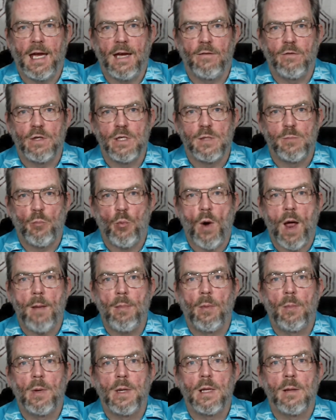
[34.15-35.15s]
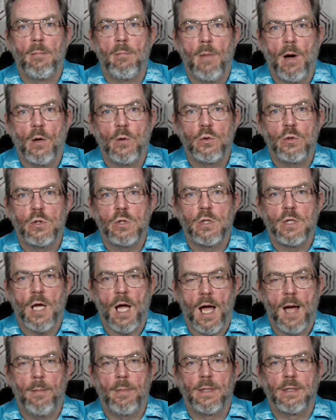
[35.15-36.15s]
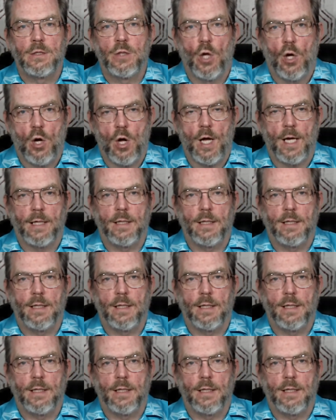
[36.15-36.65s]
is probably the most common taught